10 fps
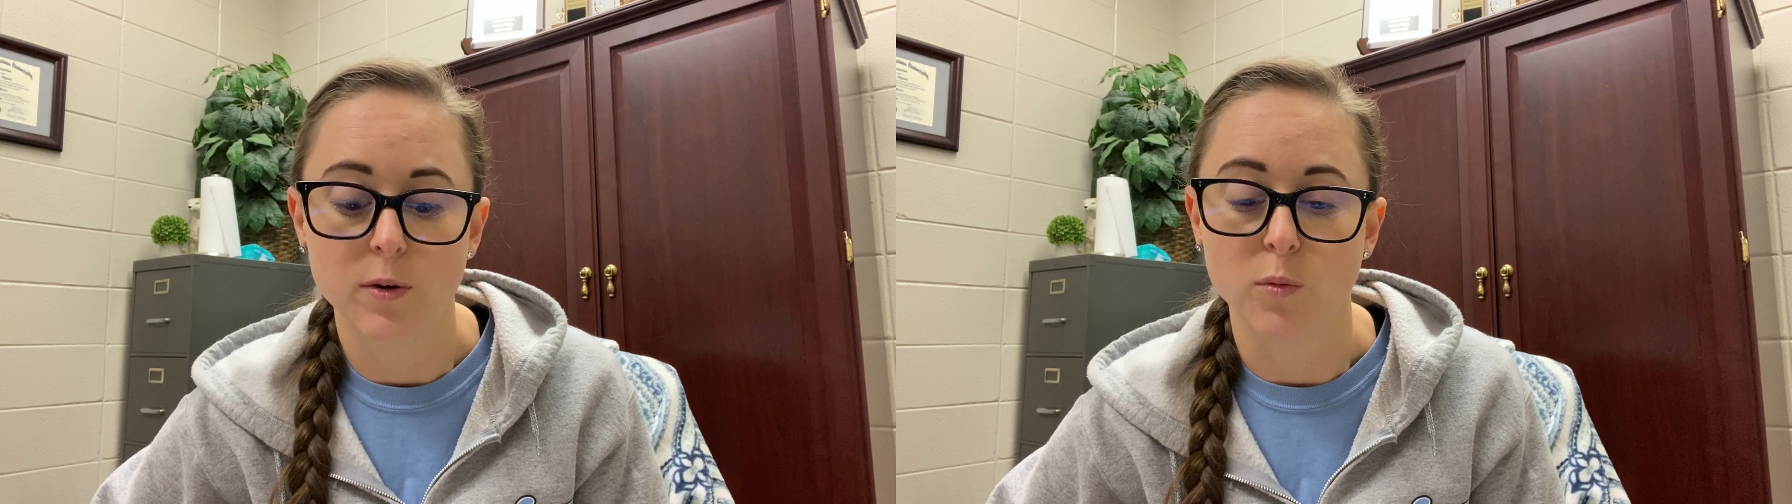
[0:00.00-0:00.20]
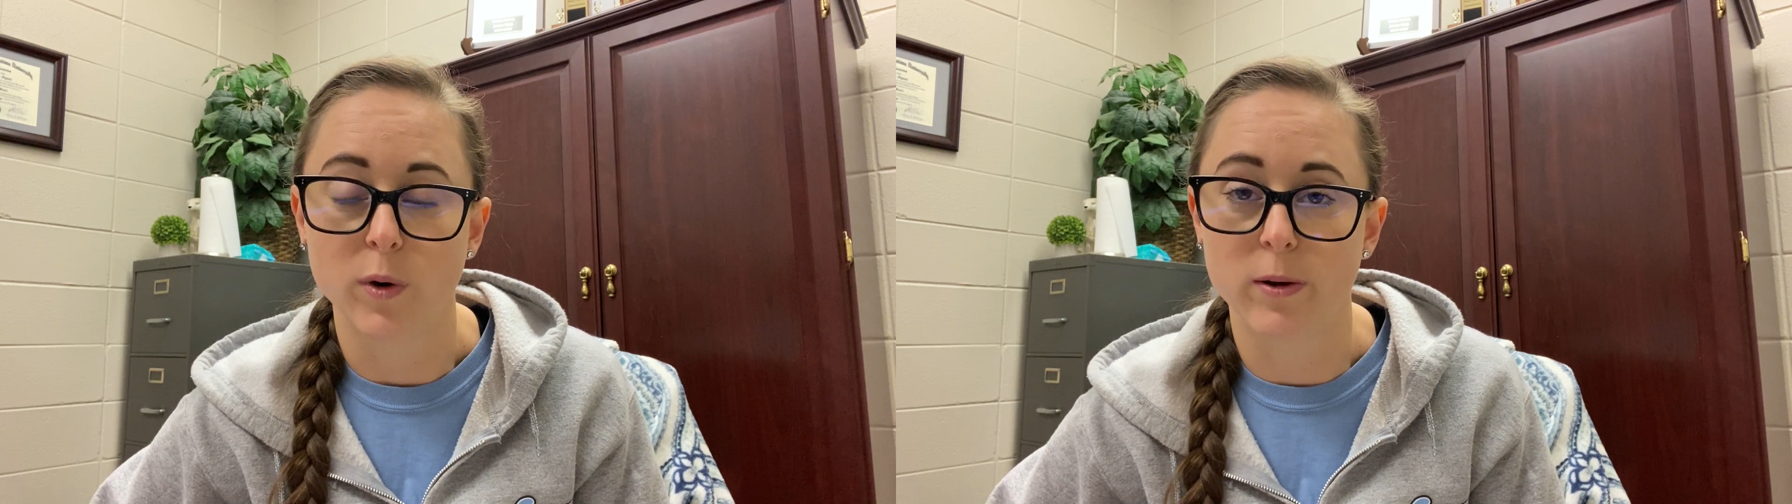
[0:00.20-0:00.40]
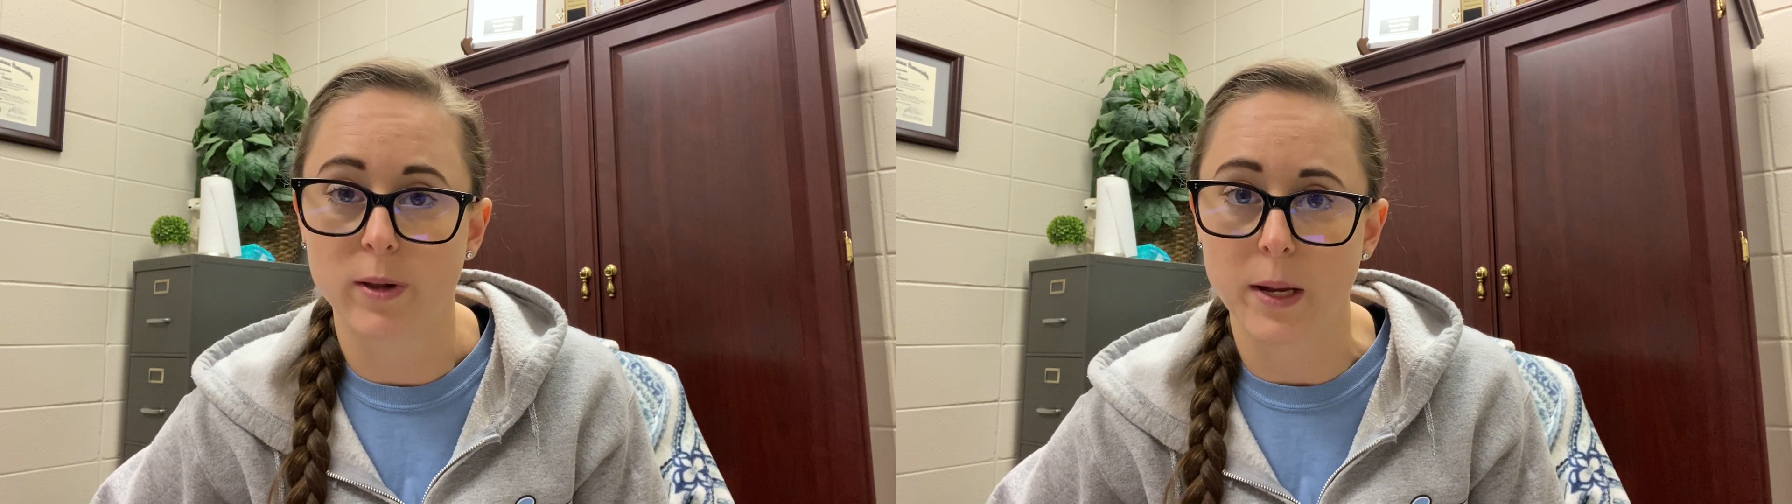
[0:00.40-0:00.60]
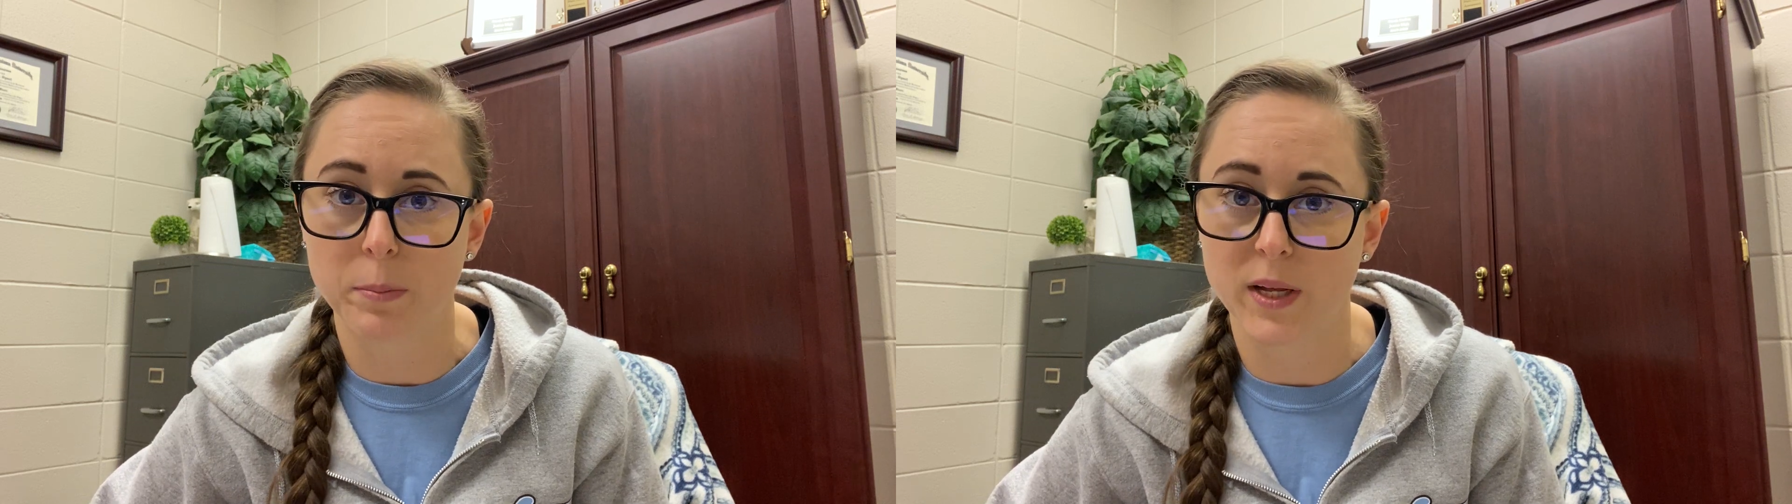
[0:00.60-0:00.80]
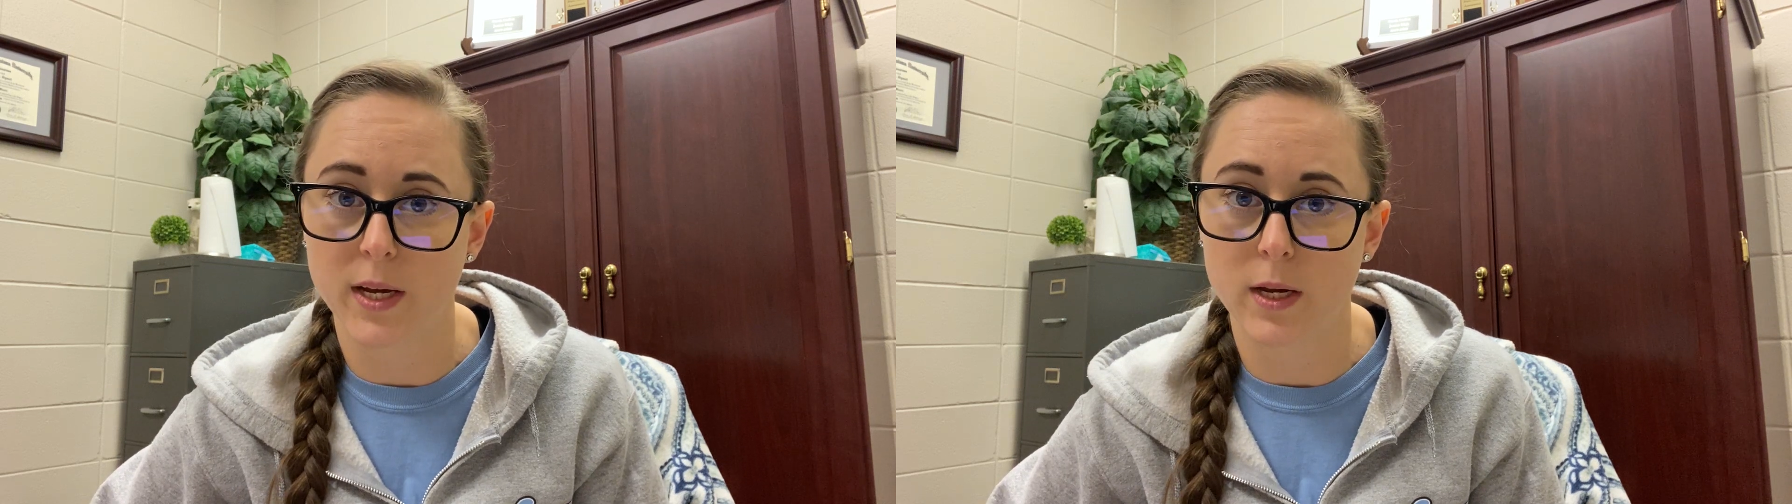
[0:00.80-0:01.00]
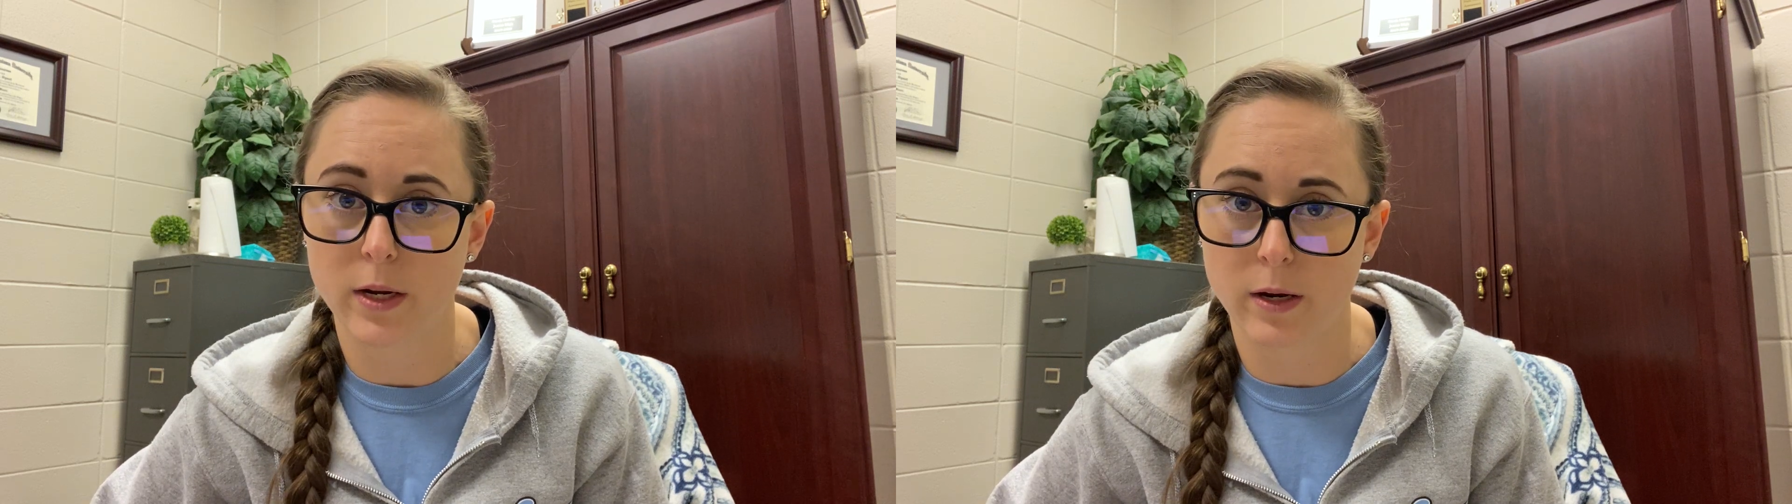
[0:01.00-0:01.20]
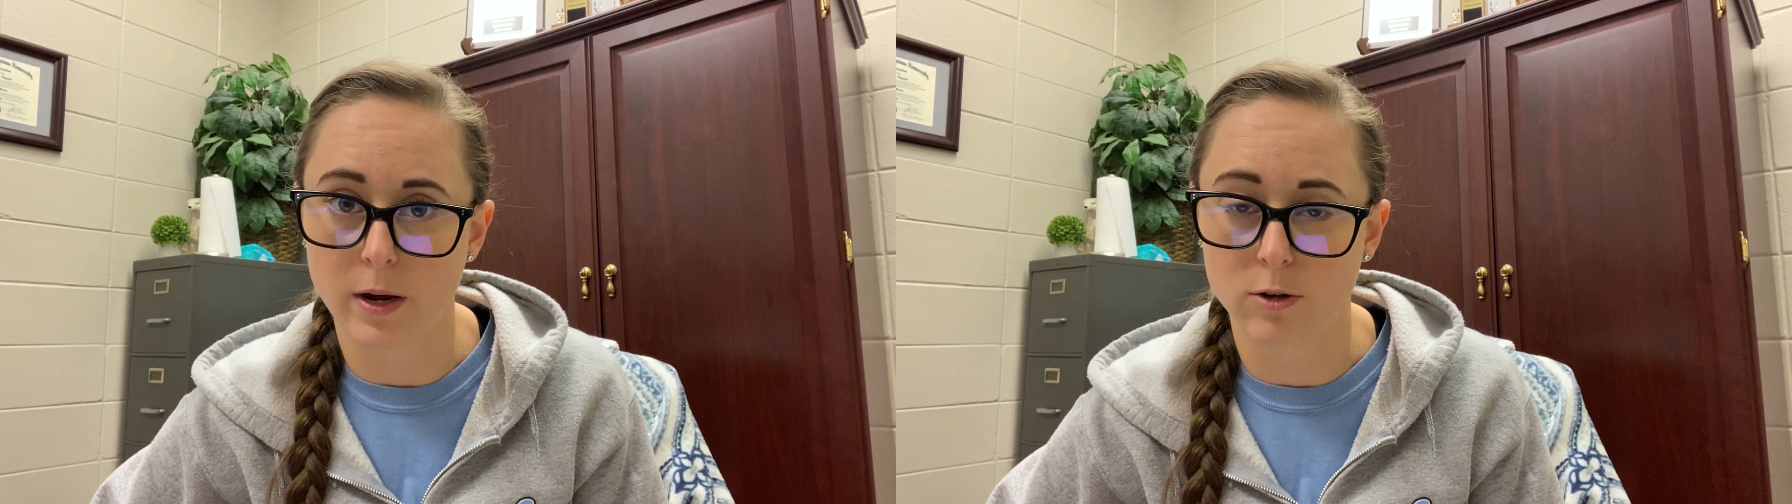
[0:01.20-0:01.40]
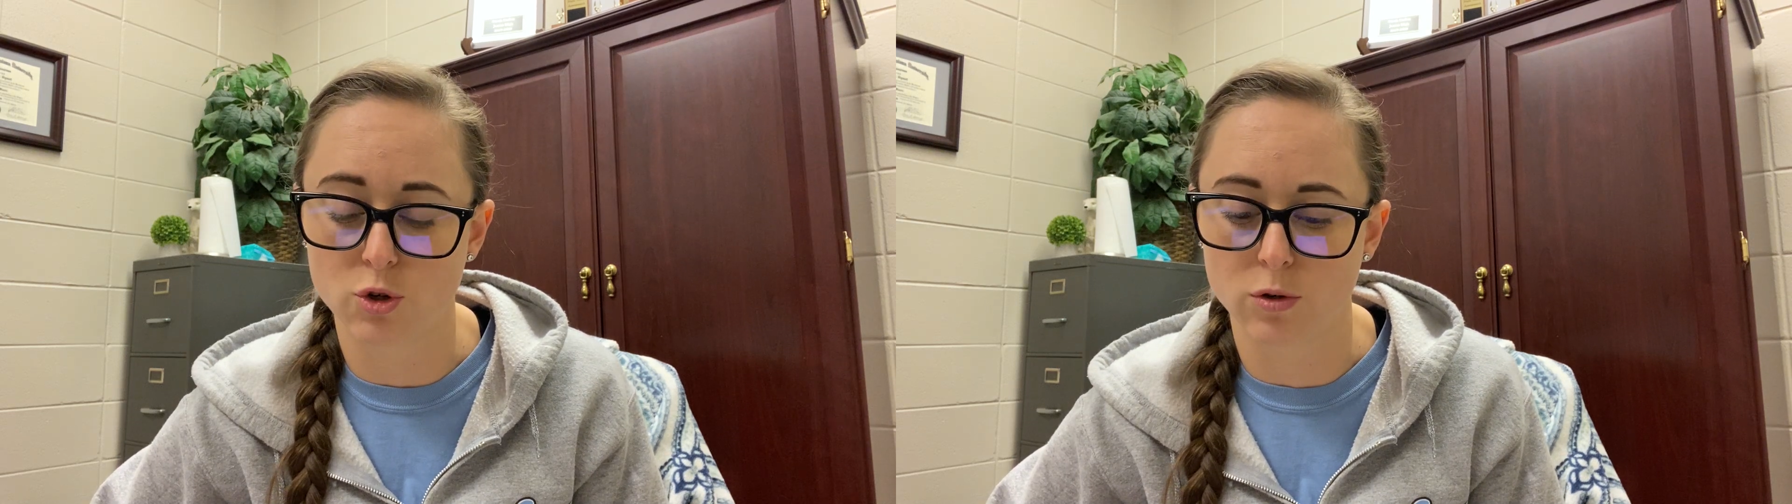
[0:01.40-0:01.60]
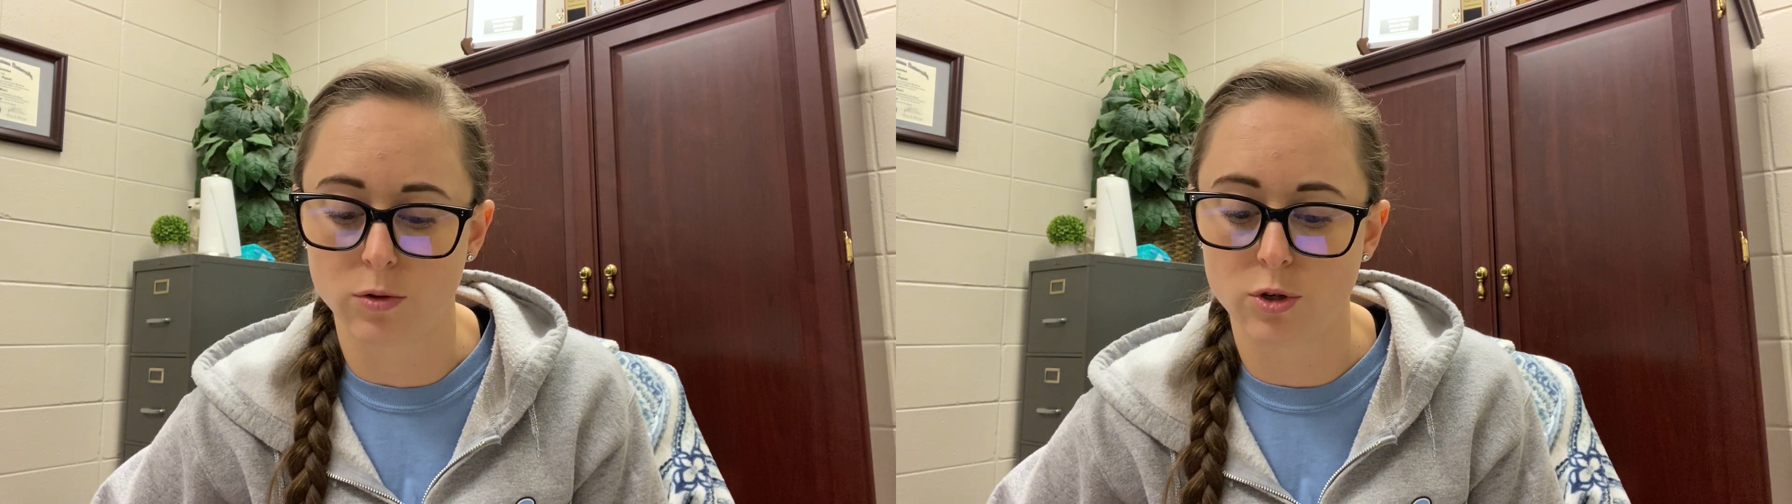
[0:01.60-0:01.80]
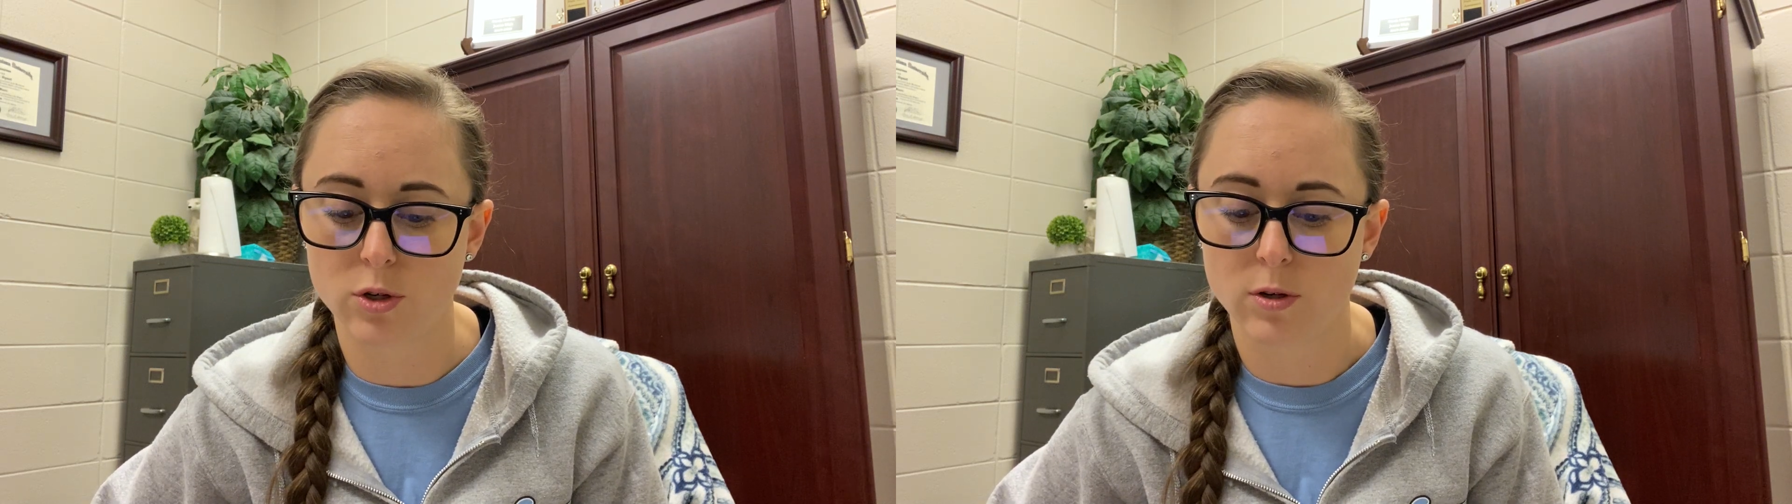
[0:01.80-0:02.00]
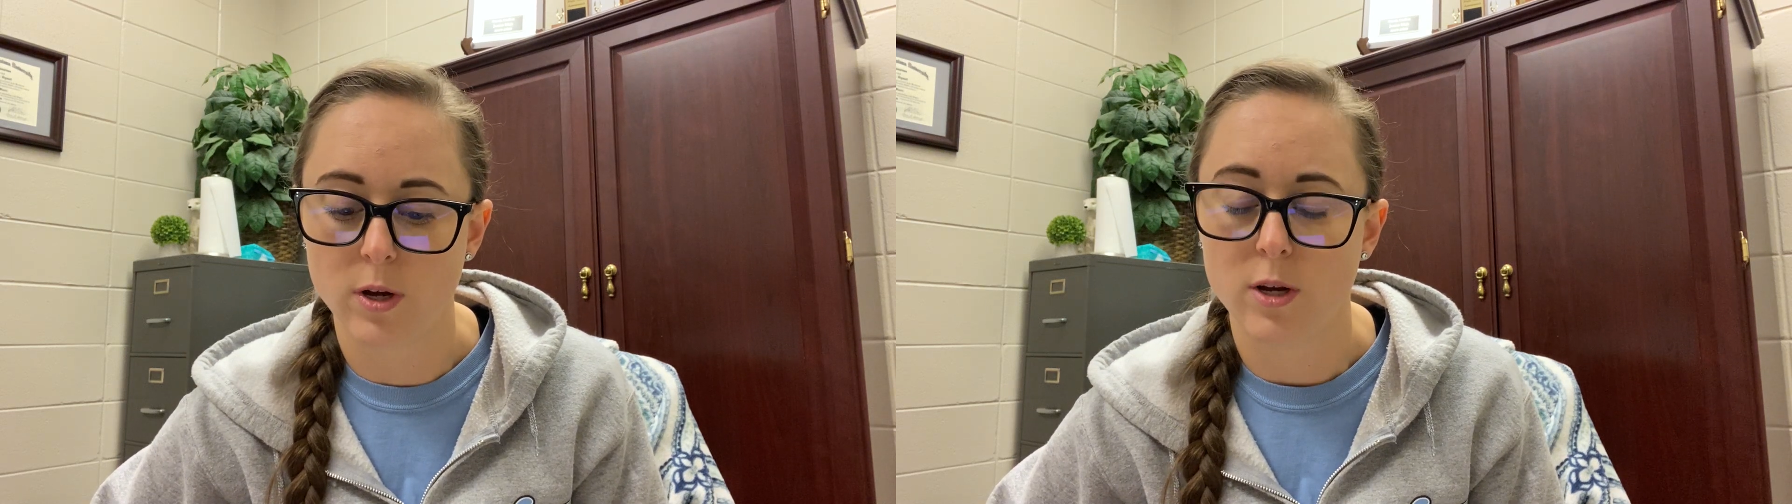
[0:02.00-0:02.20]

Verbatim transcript: We don't like playing E naturals.